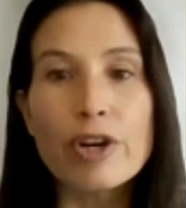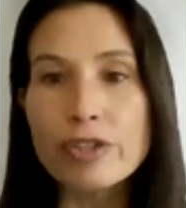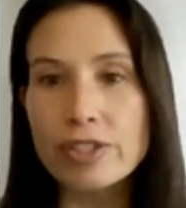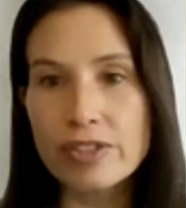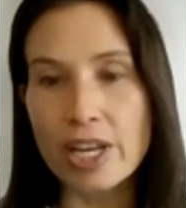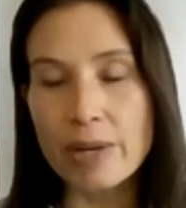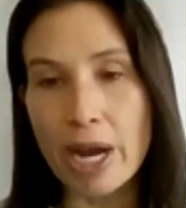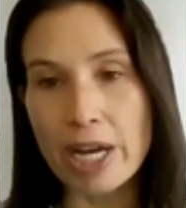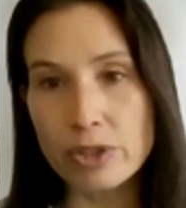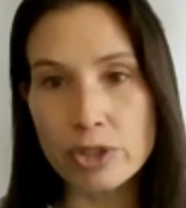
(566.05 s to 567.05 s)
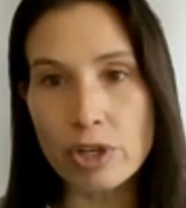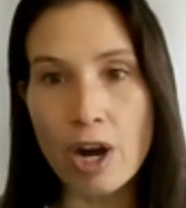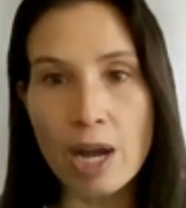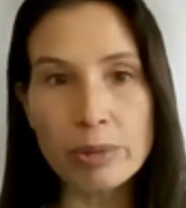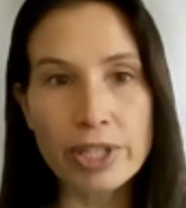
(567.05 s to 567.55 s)
versus, say,
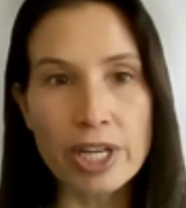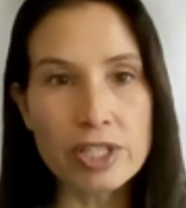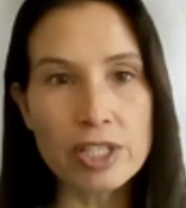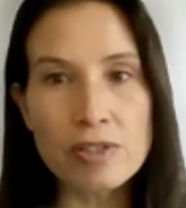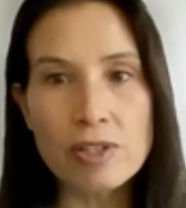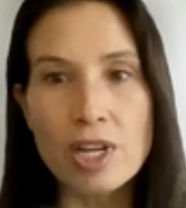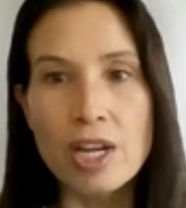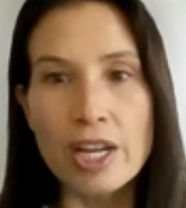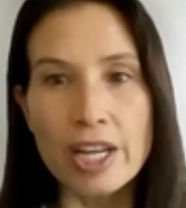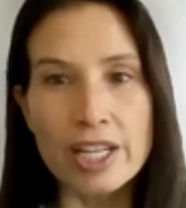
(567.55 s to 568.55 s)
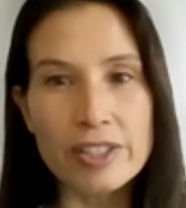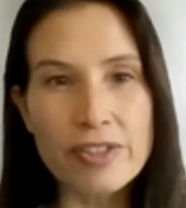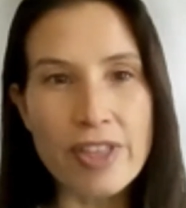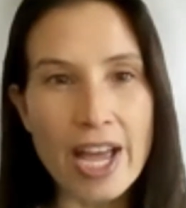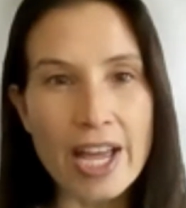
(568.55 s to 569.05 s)
passenger car applications
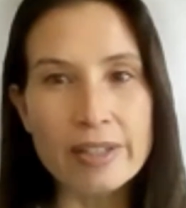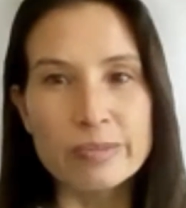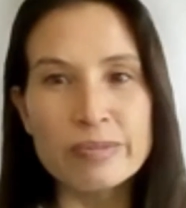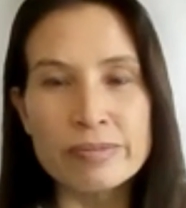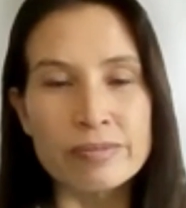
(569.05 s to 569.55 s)
is that